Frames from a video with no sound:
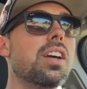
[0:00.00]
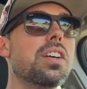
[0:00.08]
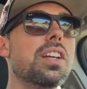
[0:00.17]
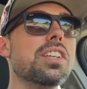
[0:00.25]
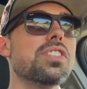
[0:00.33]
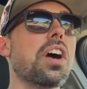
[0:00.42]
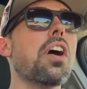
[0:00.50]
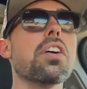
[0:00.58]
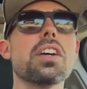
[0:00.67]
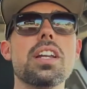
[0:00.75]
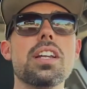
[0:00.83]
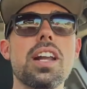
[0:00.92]
you need
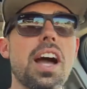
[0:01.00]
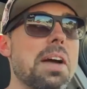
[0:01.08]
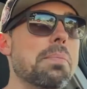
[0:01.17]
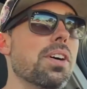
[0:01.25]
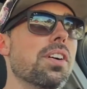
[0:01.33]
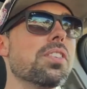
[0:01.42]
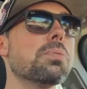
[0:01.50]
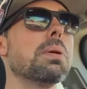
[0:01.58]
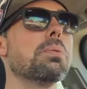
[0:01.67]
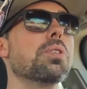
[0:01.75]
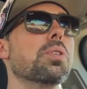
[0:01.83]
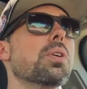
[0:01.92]
targeted eyeballs,
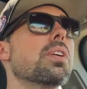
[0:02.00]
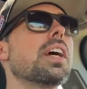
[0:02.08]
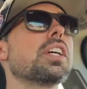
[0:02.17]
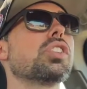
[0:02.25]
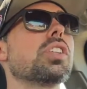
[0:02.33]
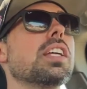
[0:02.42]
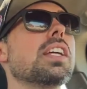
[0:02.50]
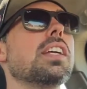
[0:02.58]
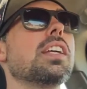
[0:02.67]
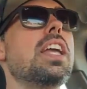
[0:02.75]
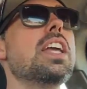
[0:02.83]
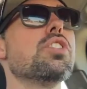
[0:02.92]
people who are
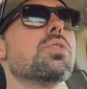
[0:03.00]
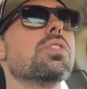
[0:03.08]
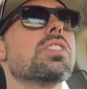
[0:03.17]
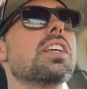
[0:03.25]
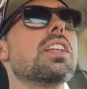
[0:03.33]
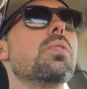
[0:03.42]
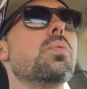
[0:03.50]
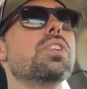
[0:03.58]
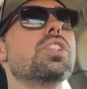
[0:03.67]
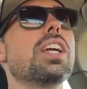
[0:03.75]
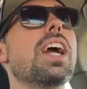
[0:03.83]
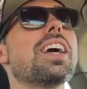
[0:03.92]
actually interested in
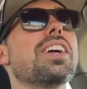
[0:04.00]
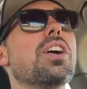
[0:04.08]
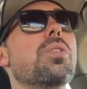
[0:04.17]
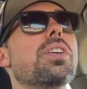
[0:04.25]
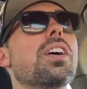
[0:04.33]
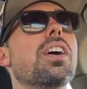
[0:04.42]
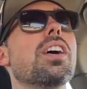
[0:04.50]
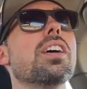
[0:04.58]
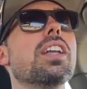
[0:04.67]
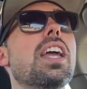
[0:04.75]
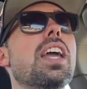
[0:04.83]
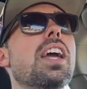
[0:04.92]
what you got going
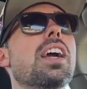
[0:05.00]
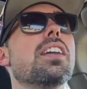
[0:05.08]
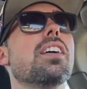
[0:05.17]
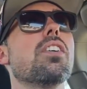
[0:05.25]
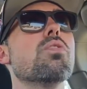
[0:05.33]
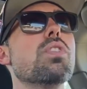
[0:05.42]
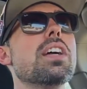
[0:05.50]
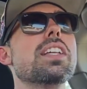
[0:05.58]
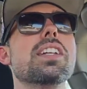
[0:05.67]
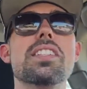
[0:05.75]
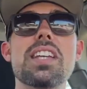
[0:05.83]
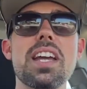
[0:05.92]
on and are ready
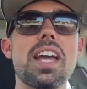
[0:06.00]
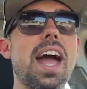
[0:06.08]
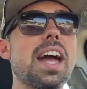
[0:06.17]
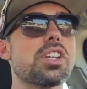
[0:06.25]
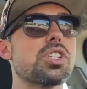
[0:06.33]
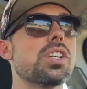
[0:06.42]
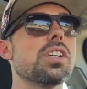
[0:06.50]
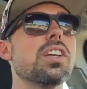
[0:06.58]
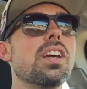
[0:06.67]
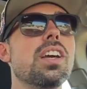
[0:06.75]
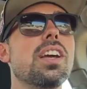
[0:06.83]
to take action.